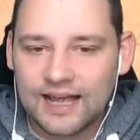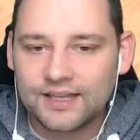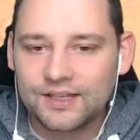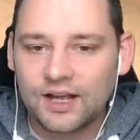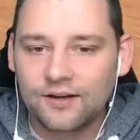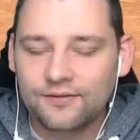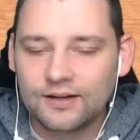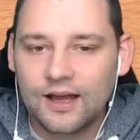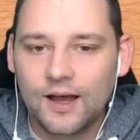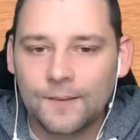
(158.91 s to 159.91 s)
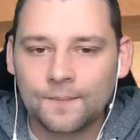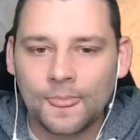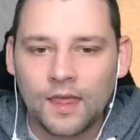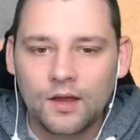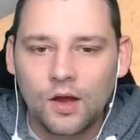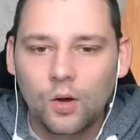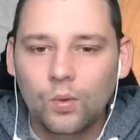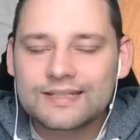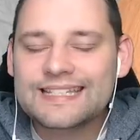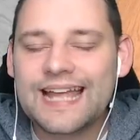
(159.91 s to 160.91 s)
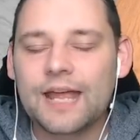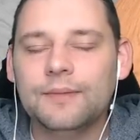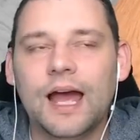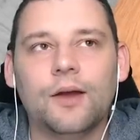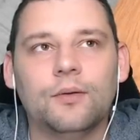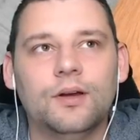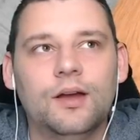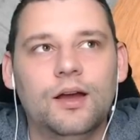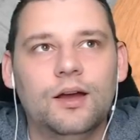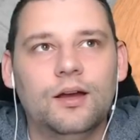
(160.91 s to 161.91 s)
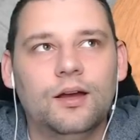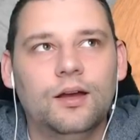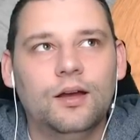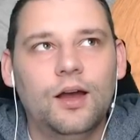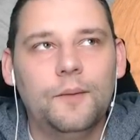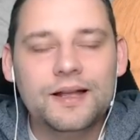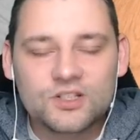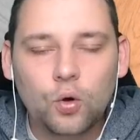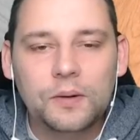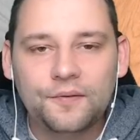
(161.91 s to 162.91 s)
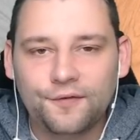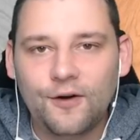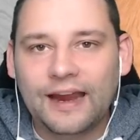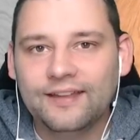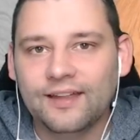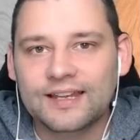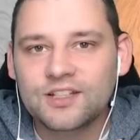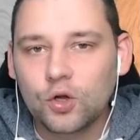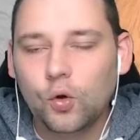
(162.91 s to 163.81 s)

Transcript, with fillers: and you got, um, what's his name now? I'm about to call him Frank then. He's not